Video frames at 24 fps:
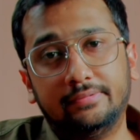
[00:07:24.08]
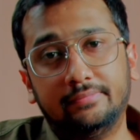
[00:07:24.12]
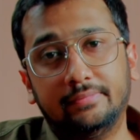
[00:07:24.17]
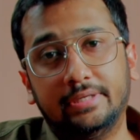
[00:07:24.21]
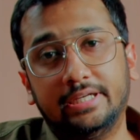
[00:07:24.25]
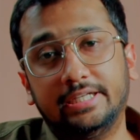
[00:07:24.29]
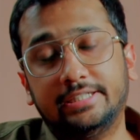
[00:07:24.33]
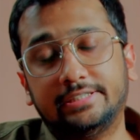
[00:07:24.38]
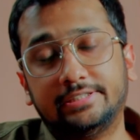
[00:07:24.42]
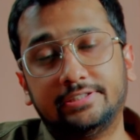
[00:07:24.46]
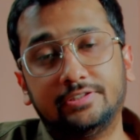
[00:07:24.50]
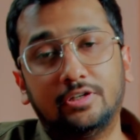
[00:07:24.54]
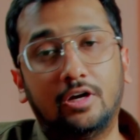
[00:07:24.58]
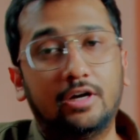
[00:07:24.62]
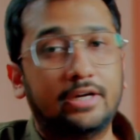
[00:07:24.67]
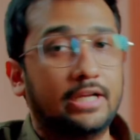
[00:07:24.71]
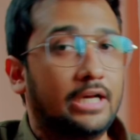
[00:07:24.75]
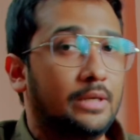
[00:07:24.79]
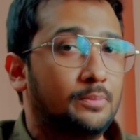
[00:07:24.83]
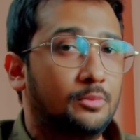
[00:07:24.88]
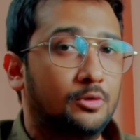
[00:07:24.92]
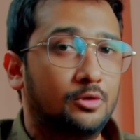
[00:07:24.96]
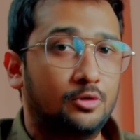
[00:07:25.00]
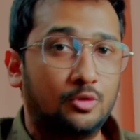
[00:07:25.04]
it's not
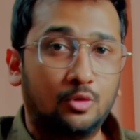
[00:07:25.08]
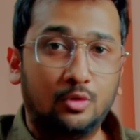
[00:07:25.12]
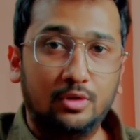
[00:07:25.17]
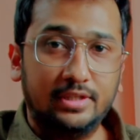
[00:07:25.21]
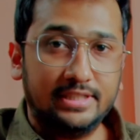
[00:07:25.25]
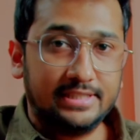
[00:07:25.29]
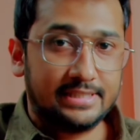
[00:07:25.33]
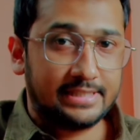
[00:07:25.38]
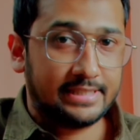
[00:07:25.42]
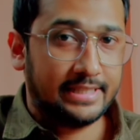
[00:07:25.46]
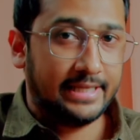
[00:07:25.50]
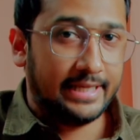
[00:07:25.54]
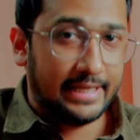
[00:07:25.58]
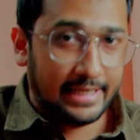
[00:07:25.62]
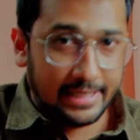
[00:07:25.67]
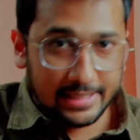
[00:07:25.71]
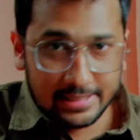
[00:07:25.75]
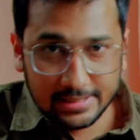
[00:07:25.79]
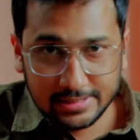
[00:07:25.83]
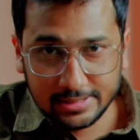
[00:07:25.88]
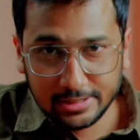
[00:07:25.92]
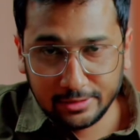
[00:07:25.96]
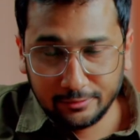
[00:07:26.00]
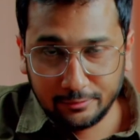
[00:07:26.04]
about only
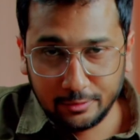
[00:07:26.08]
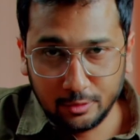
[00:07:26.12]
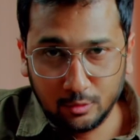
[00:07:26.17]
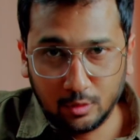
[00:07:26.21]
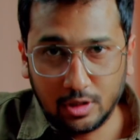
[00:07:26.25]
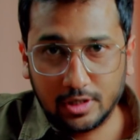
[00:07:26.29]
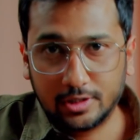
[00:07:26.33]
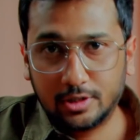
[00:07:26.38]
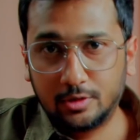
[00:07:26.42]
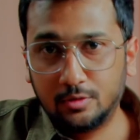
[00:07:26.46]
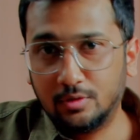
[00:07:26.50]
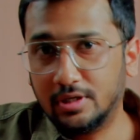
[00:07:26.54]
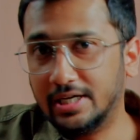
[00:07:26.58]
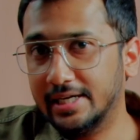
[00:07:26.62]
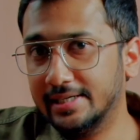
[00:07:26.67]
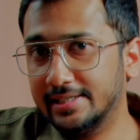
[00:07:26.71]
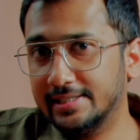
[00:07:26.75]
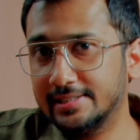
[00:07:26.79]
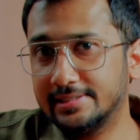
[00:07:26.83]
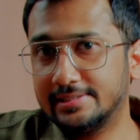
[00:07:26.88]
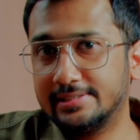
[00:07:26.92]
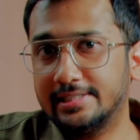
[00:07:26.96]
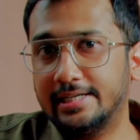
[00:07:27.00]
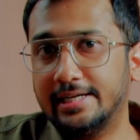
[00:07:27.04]
scales. If you wanted to
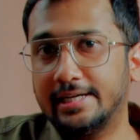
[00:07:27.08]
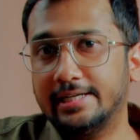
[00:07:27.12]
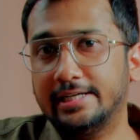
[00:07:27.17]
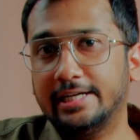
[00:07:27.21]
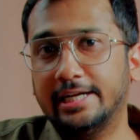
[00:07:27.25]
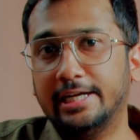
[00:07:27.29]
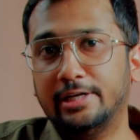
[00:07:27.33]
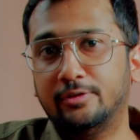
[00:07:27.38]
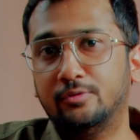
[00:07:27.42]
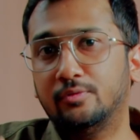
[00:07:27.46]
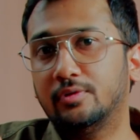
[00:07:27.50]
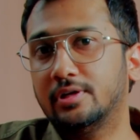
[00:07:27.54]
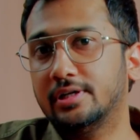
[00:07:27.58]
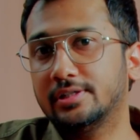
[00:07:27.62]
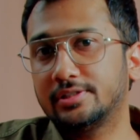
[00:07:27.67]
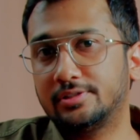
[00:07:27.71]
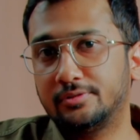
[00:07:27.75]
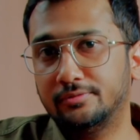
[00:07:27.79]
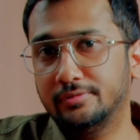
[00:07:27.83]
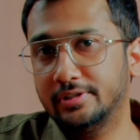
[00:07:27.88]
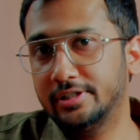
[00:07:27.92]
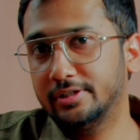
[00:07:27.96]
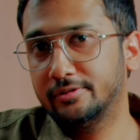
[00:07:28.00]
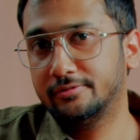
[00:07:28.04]
understand advanced
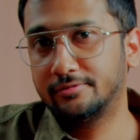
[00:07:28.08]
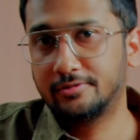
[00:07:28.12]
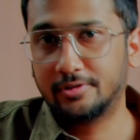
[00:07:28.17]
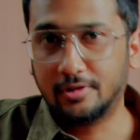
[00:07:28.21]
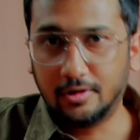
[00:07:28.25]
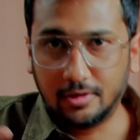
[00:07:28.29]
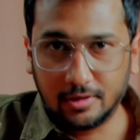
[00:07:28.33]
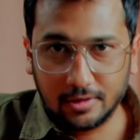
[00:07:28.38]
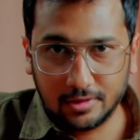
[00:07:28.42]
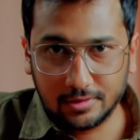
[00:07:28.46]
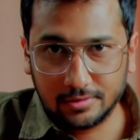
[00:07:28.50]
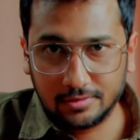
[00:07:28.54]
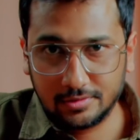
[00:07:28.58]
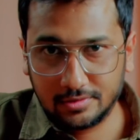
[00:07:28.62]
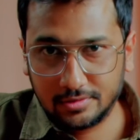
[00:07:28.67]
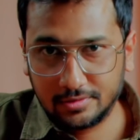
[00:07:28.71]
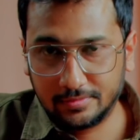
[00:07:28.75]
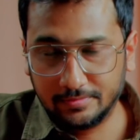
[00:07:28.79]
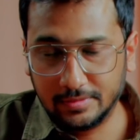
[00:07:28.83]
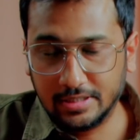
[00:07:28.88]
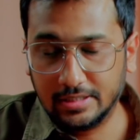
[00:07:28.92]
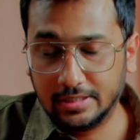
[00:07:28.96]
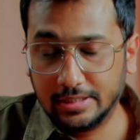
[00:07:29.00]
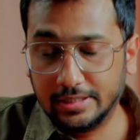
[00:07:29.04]
way of chords,
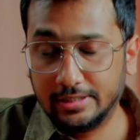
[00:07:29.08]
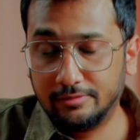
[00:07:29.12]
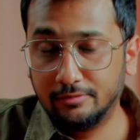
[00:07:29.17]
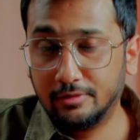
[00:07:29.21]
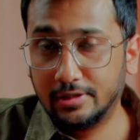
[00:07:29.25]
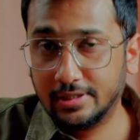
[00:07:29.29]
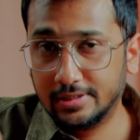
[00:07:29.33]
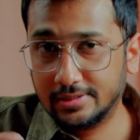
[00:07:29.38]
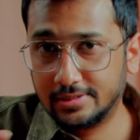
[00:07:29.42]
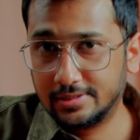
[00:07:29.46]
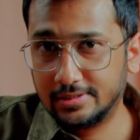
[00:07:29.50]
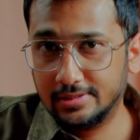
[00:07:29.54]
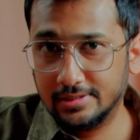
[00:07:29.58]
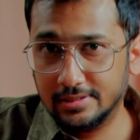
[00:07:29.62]
advanced